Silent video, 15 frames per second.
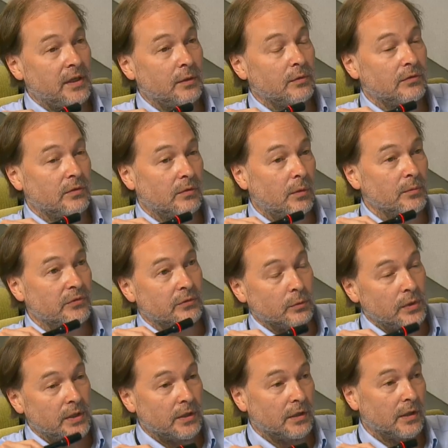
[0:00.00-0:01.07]
think it was almost a
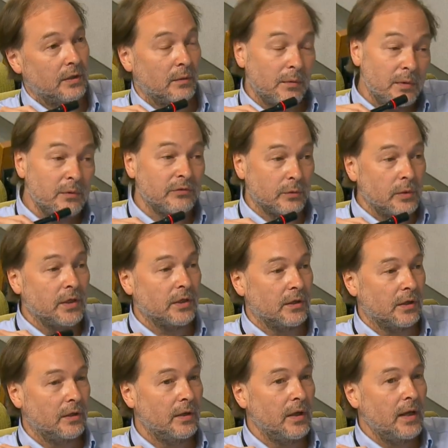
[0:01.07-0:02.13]
week ago. It was a week
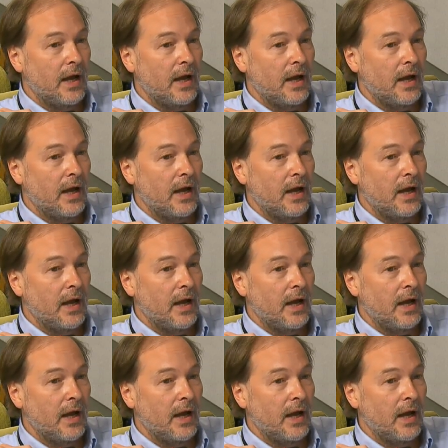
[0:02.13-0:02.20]
ago.